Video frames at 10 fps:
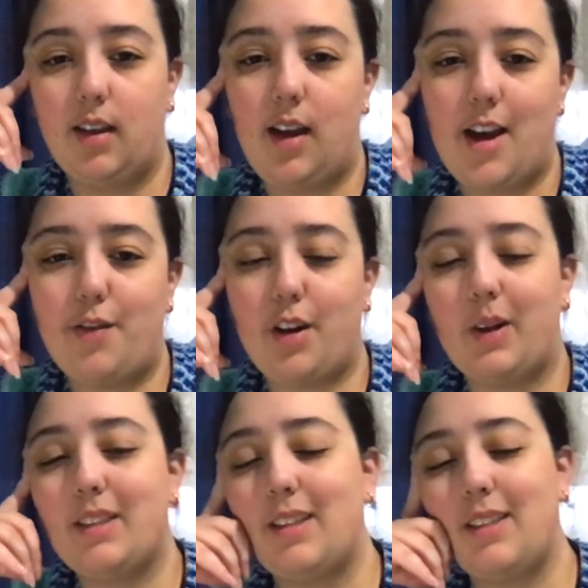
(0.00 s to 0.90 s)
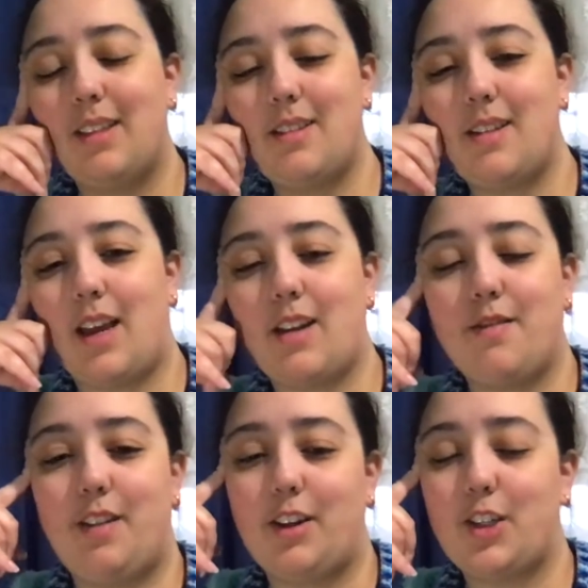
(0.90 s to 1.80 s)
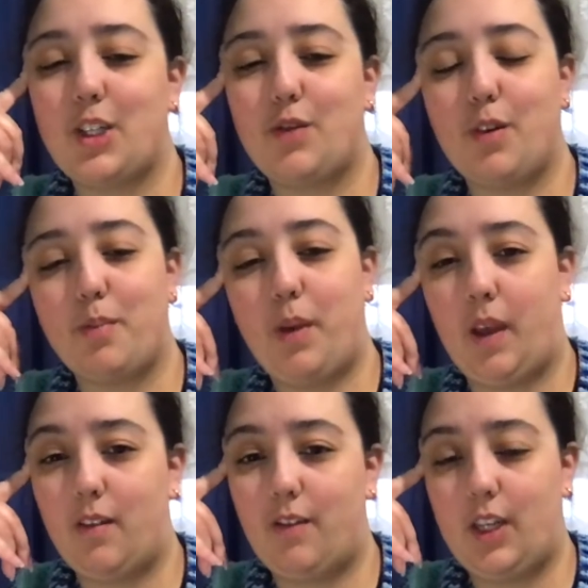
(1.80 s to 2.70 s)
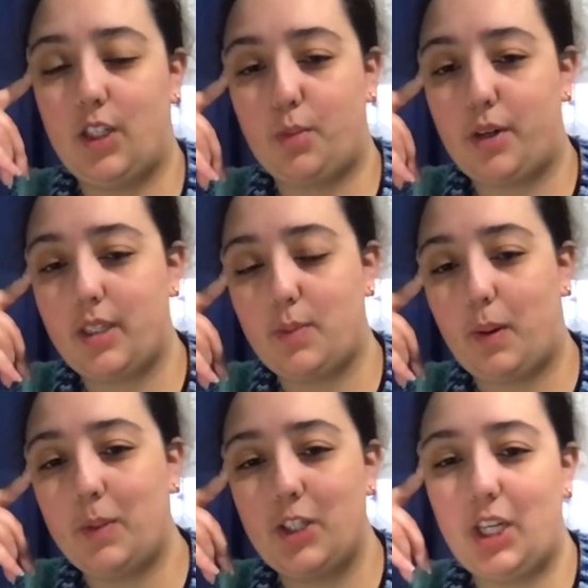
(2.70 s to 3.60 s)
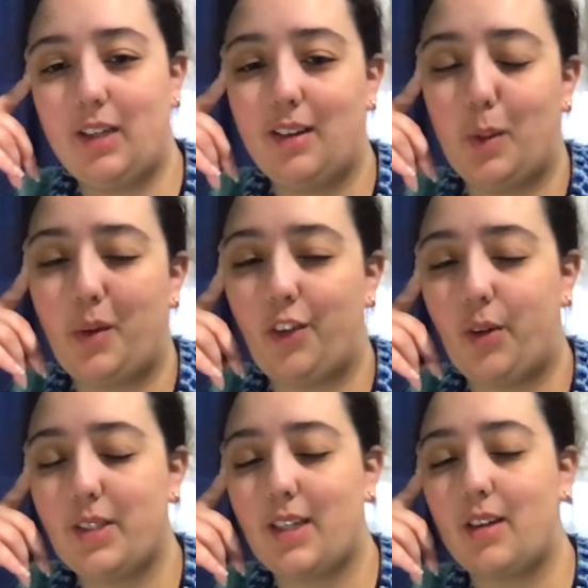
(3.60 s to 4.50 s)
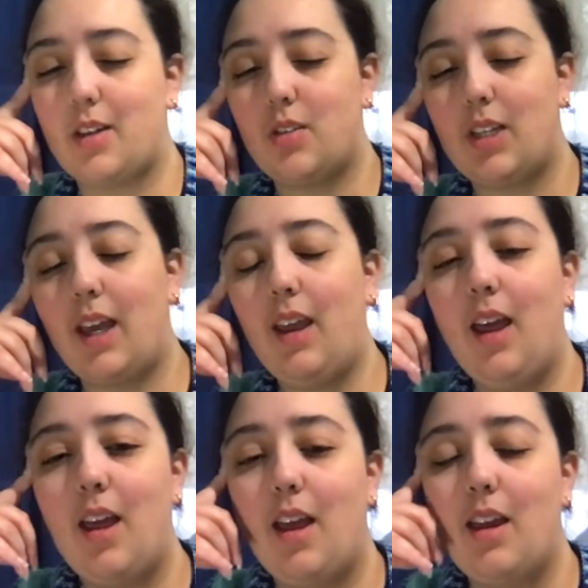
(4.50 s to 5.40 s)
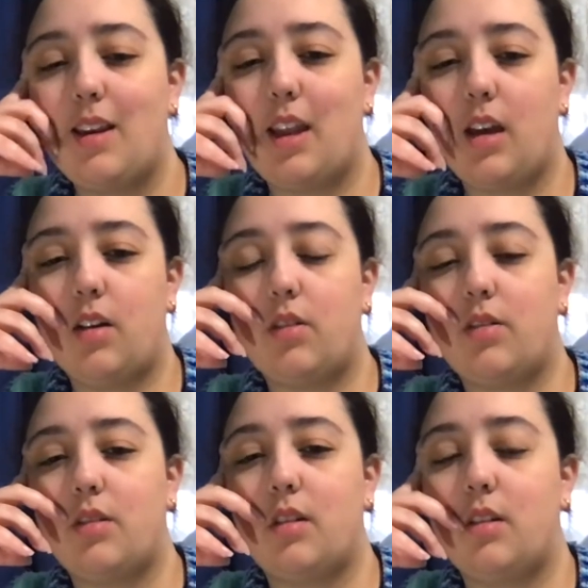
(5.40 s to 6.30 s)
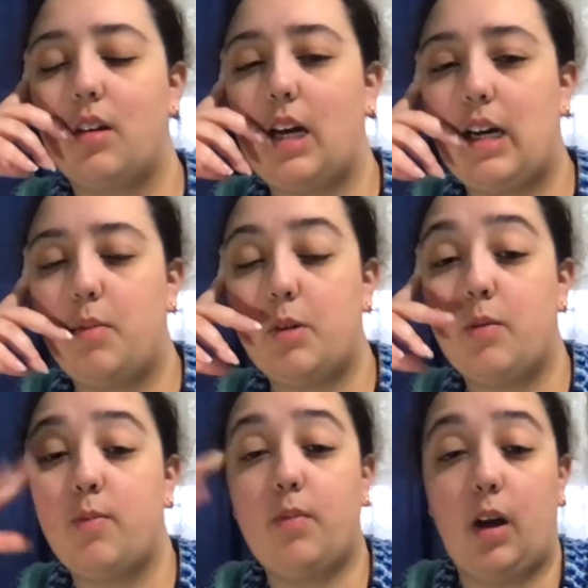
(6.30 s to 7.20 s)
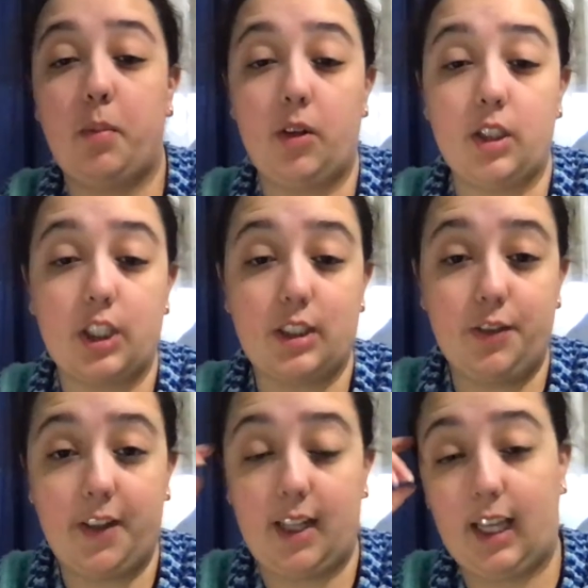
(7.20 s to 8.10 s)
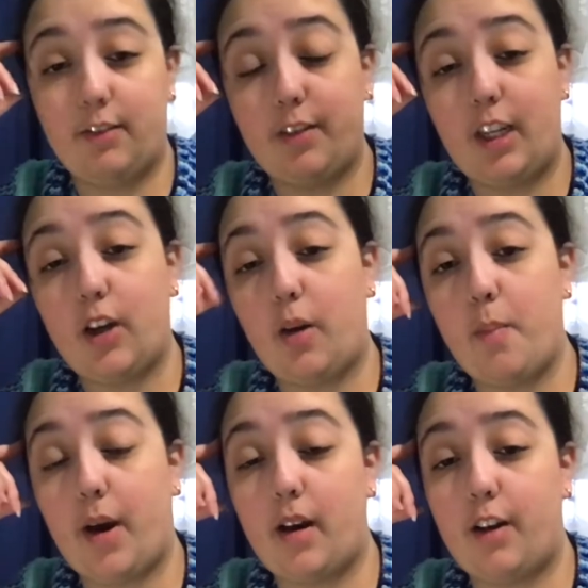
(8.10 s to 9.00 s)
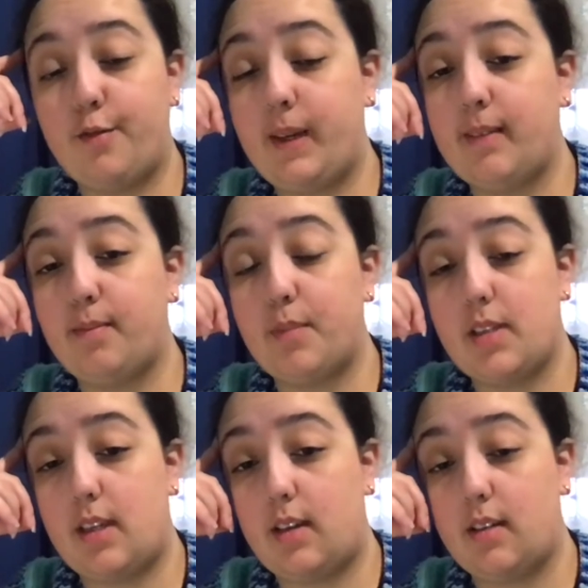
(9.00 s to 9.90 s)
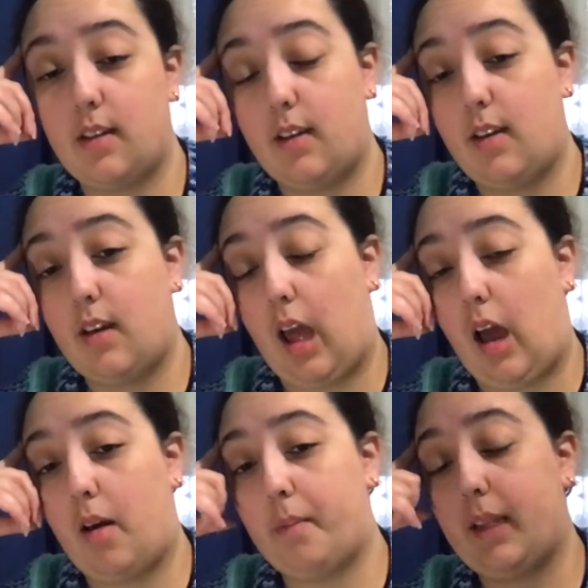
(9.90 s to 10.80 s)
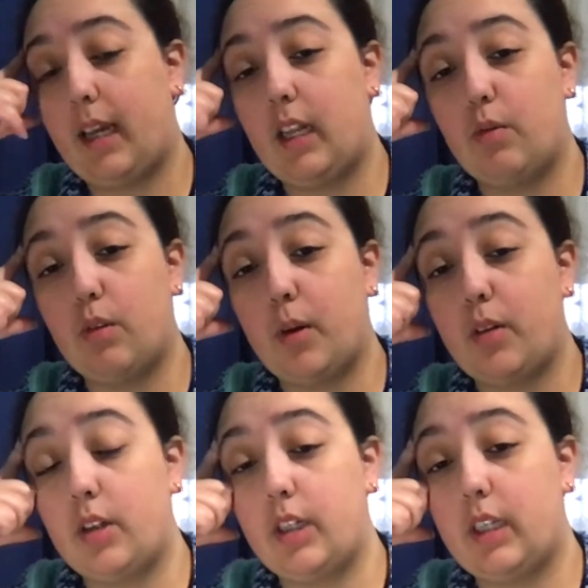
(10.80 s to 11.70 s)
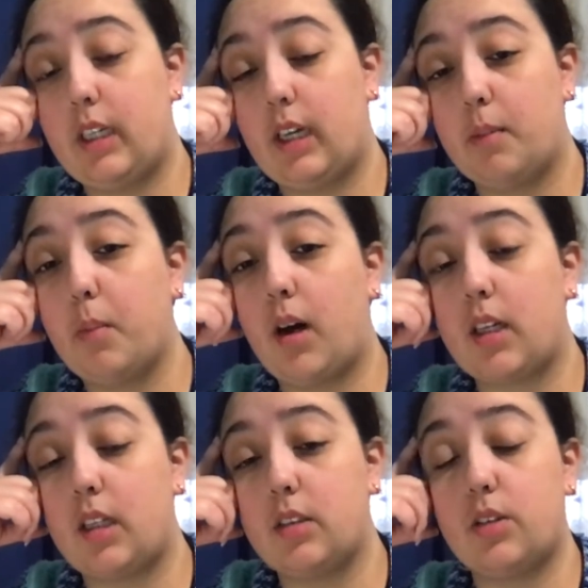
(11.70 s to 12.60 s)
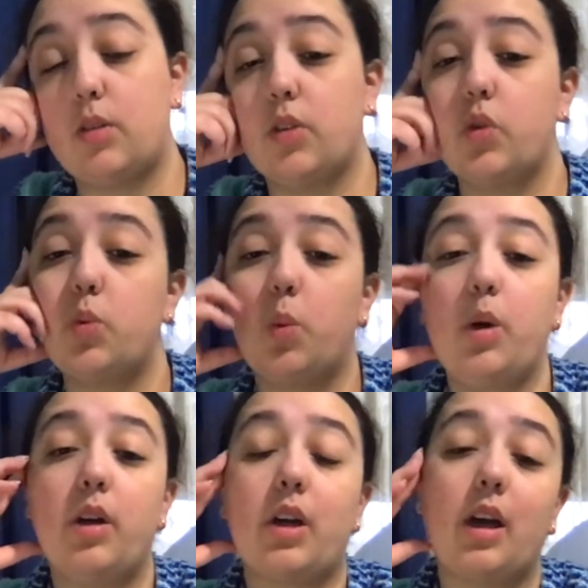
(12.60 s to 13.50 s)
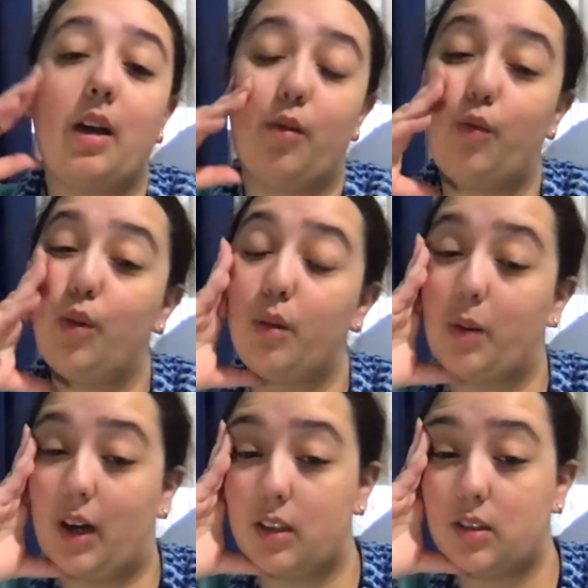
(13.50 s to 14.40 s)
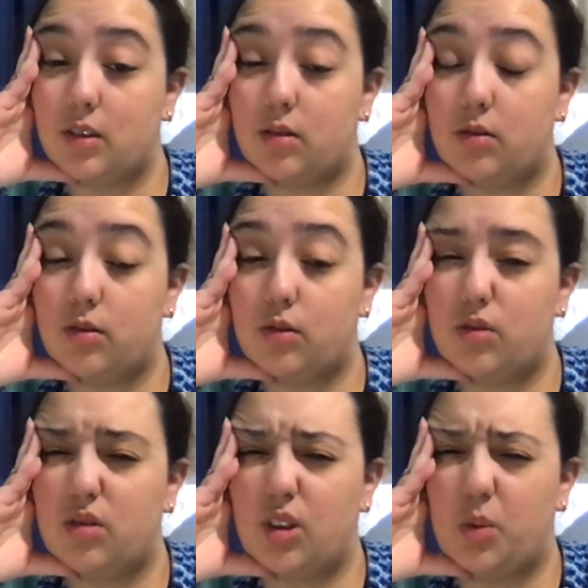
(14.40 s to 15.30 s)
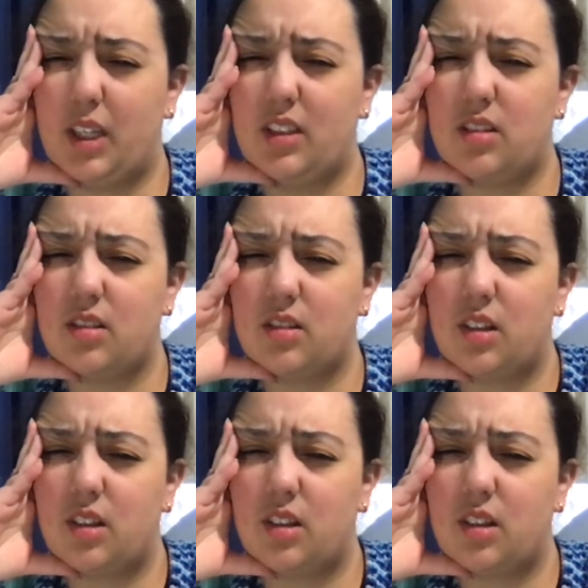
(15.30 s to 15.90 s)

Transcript: Hi everyone, this is Anna Finch from Finch Press Publishing. Hope everyone's had a good day. Now, I apologise for the late video, but I've been busy planning remote learning and marking students' work for the past 2 weeks.